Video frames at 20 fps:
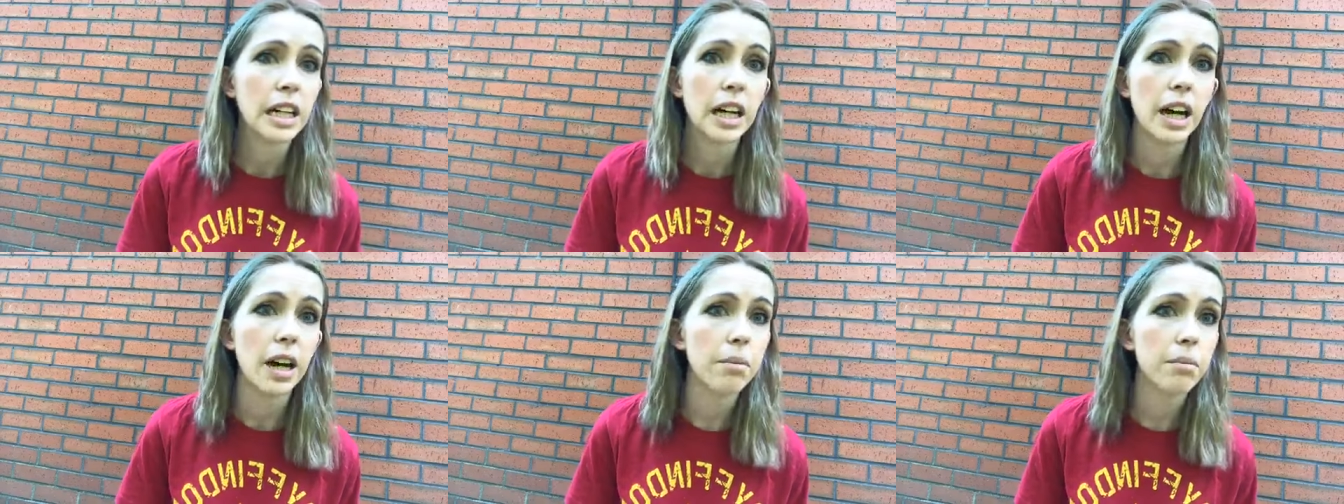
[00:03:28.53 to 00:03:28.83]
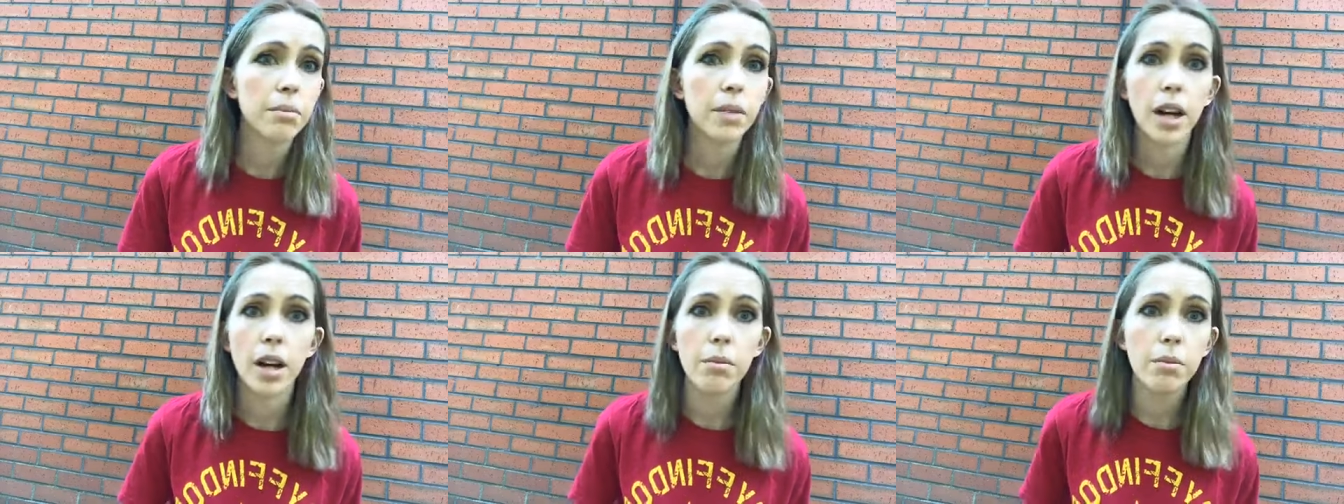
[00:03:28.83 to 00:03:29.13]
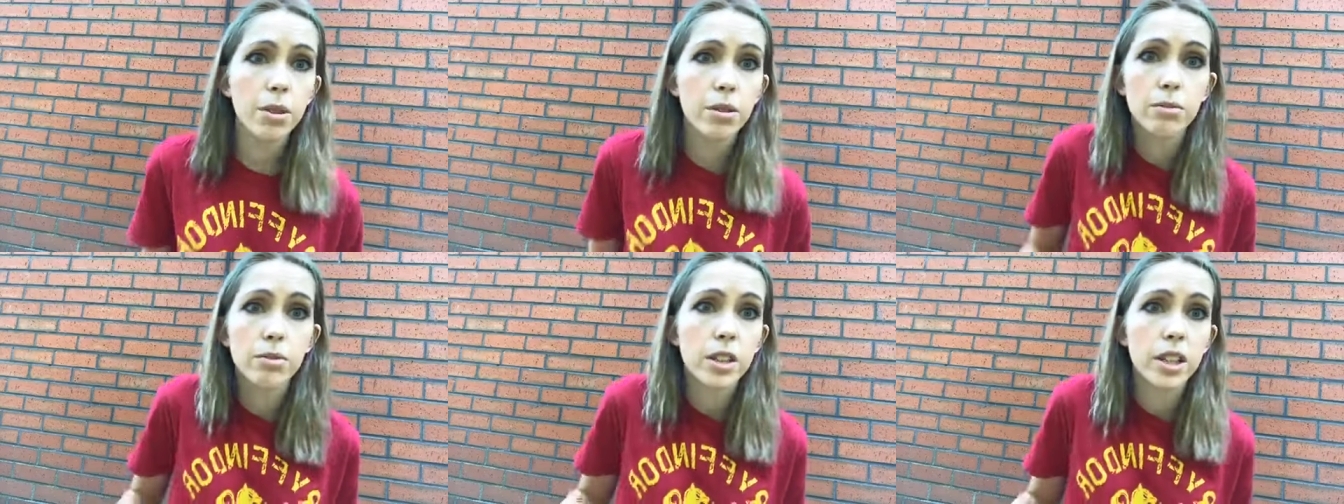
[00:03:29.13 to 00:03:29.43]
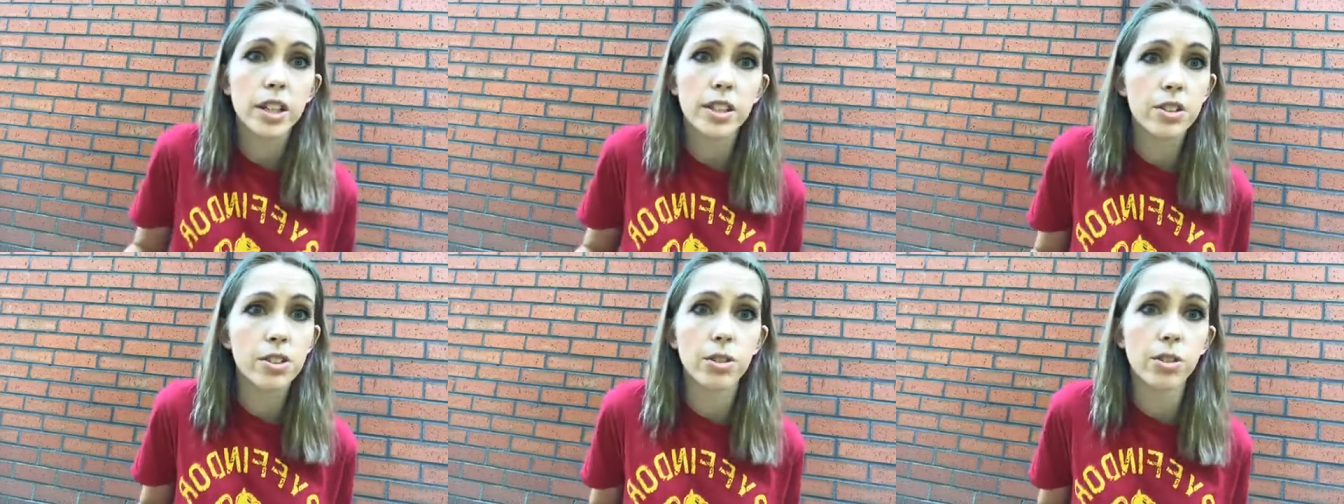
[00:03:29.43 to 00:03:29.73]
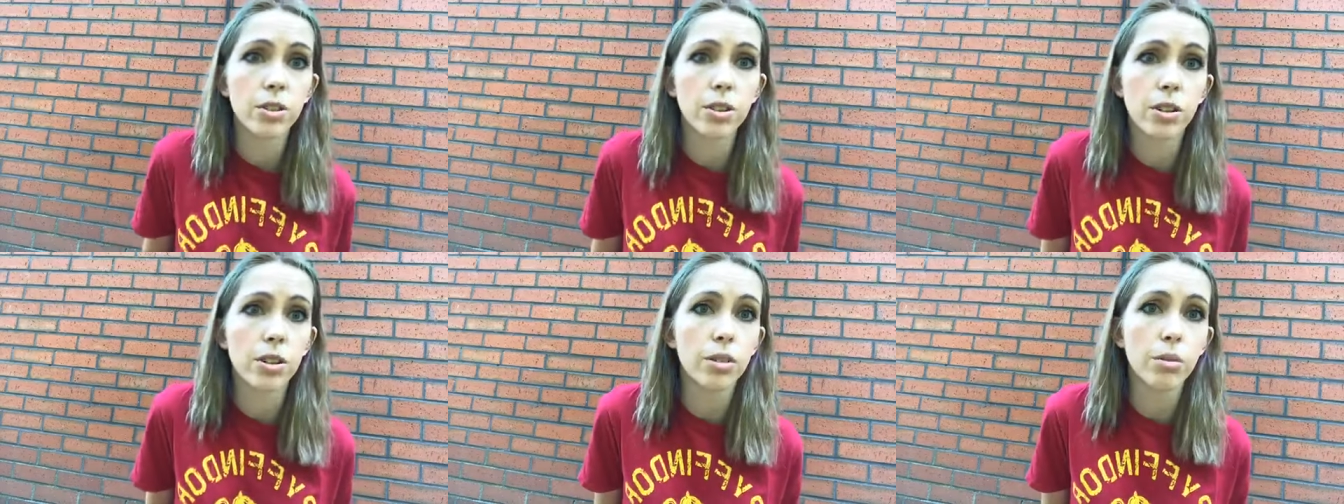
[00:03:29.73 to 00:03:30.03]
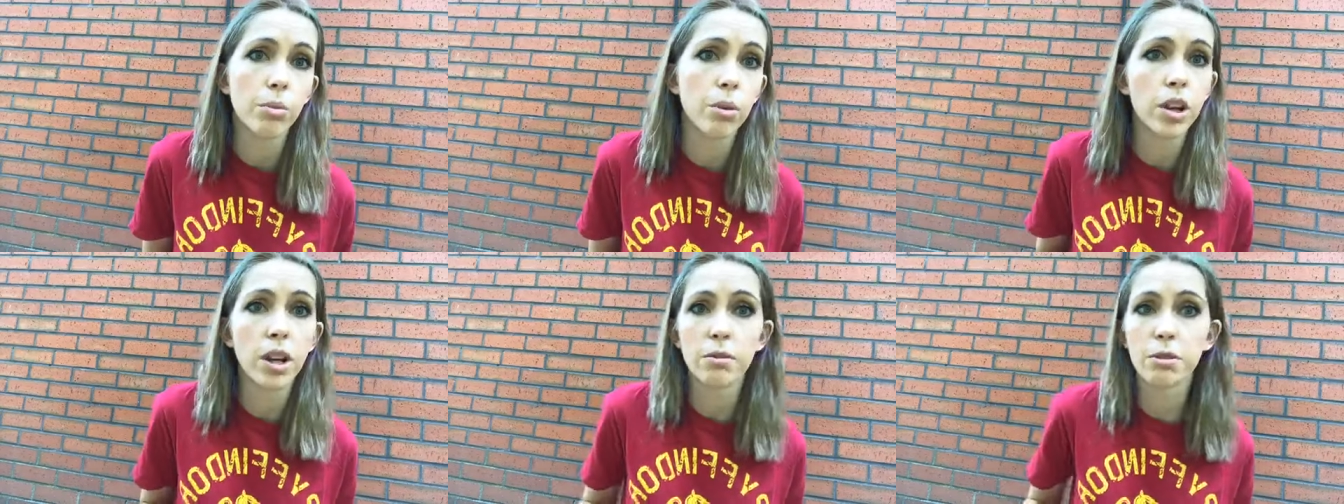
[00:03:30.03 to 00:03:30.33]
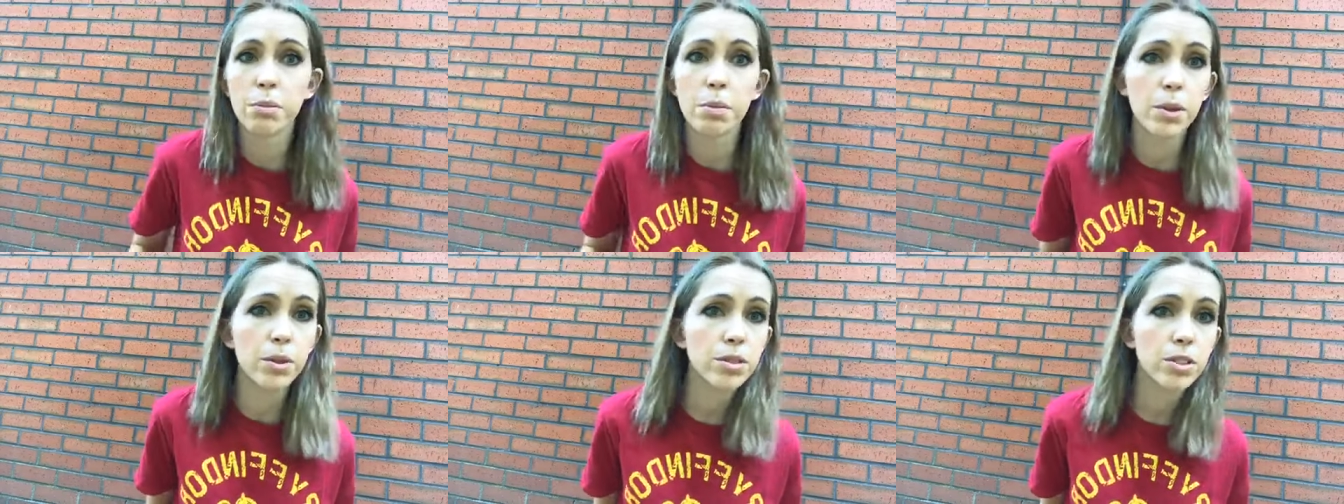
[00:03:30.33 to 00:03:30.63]
I'm, I'm not really sure what I'm
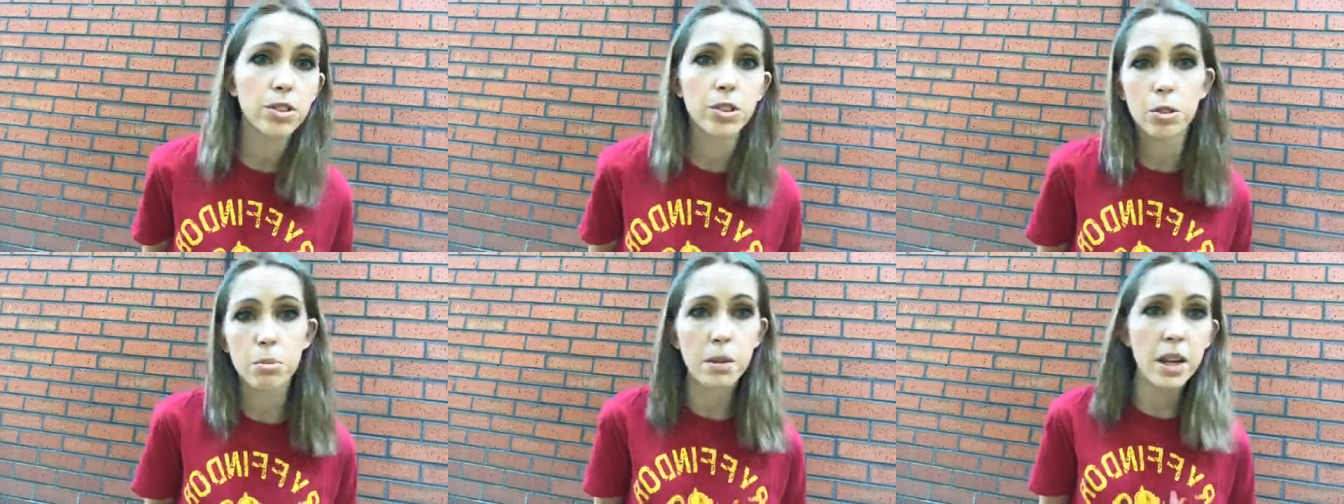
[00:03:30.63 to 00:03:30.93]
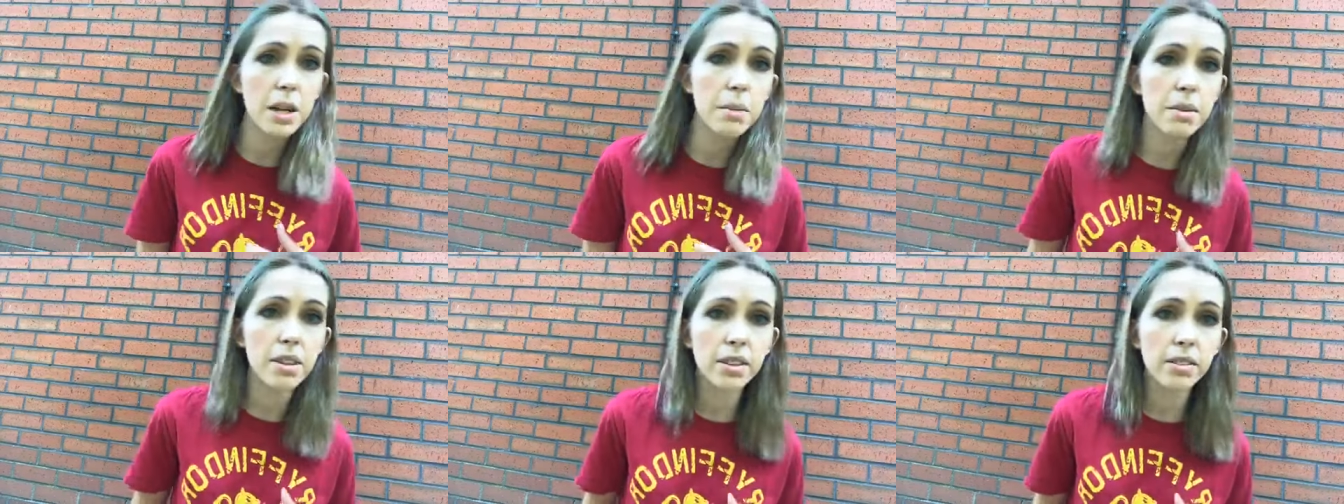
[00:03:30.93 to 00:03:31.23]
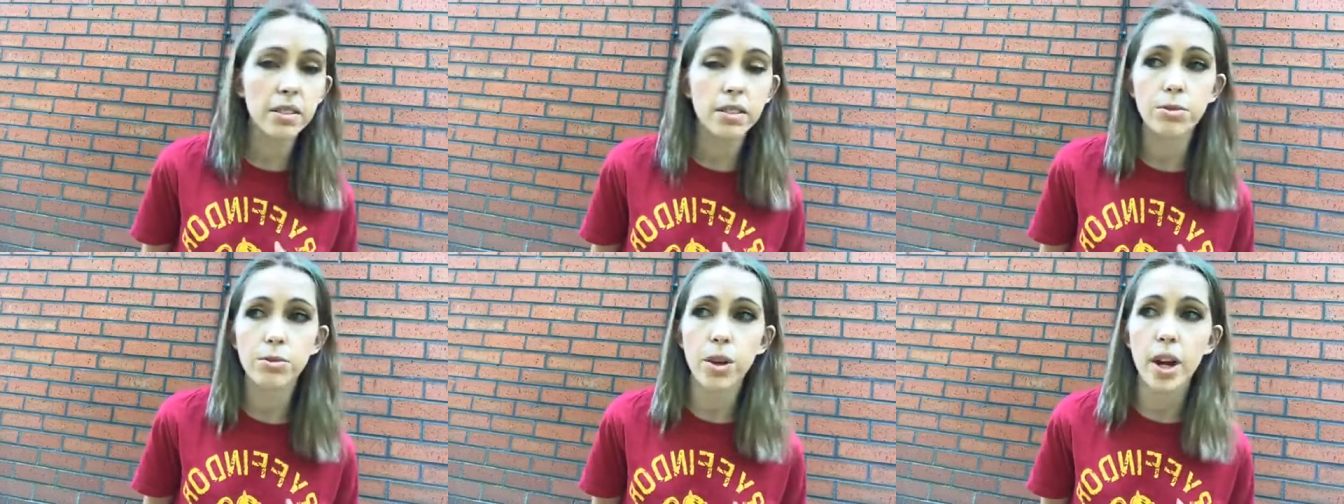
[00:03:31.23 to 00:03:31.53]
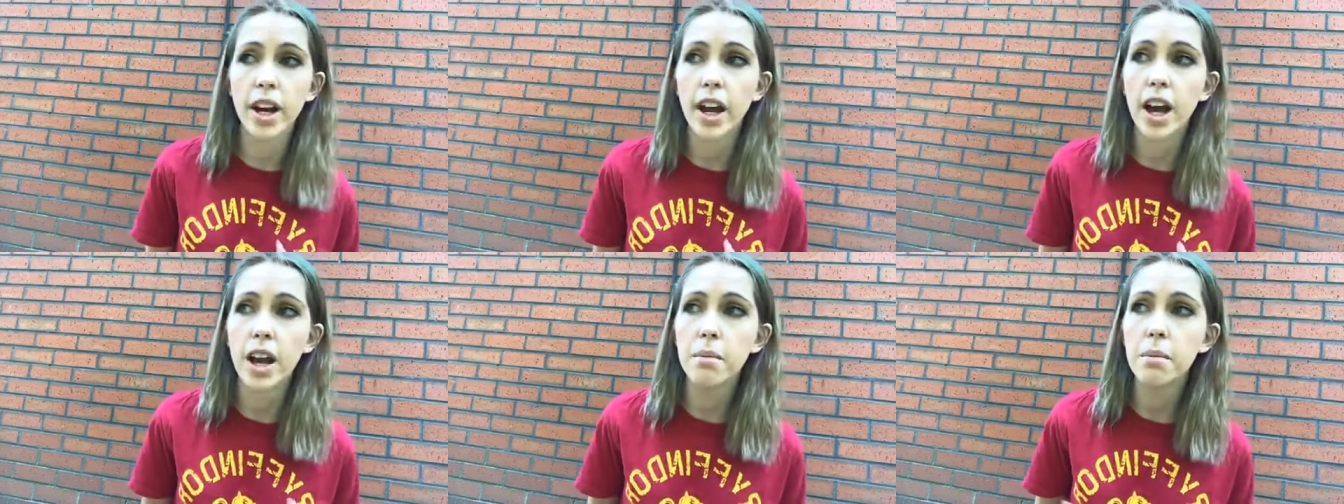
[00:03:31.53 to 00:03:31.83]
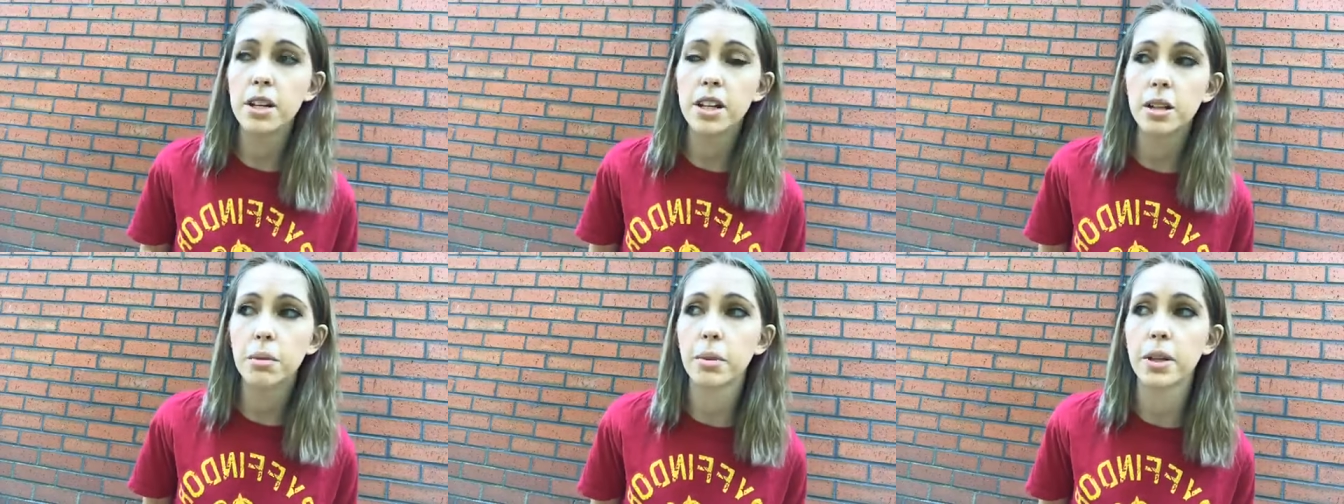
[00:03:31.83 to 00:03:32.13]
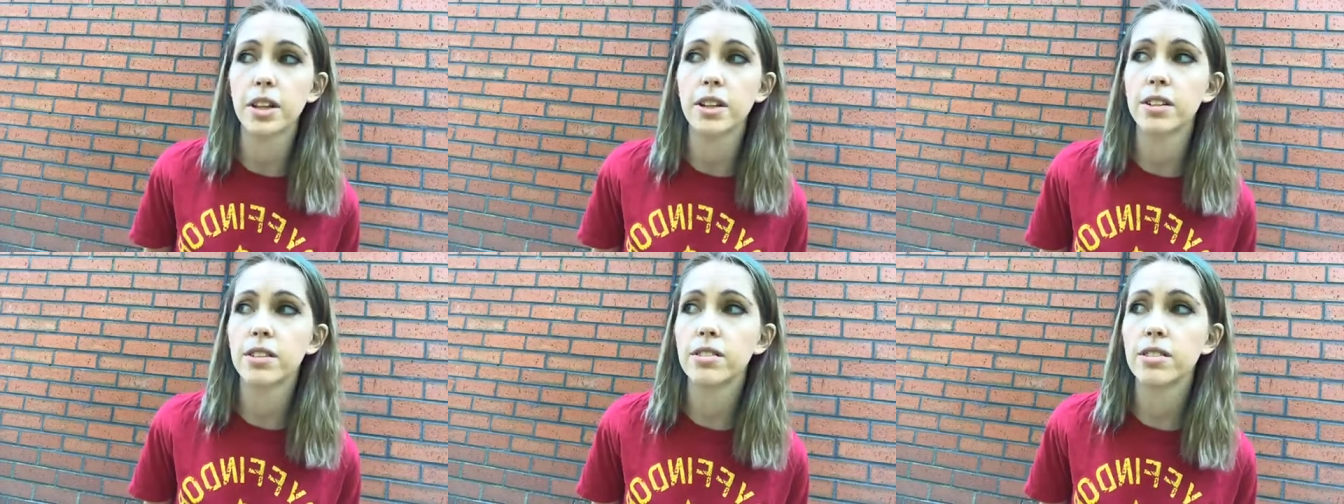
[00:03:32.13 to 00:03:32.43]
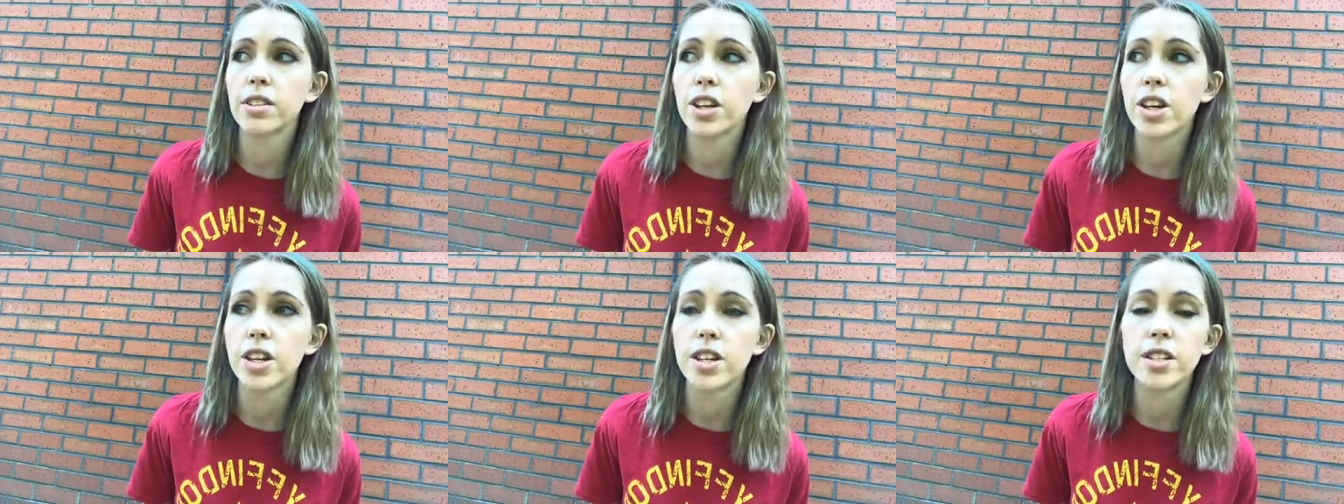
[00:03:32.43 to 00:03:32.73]
supposed to do. Maybe this is right. I'm a little bit
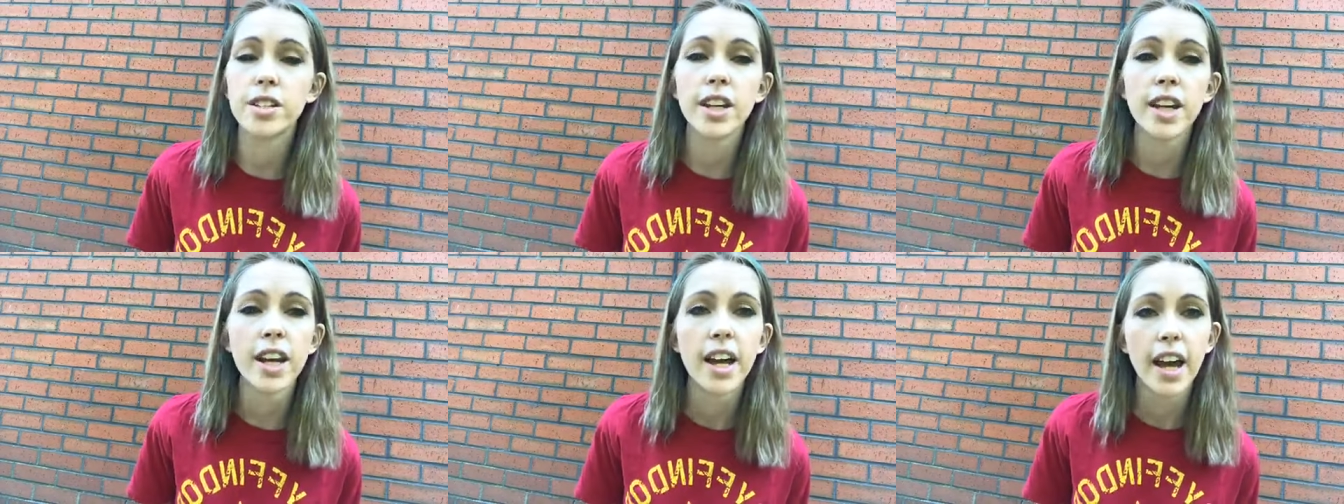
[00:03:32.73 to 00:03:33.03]
concerned.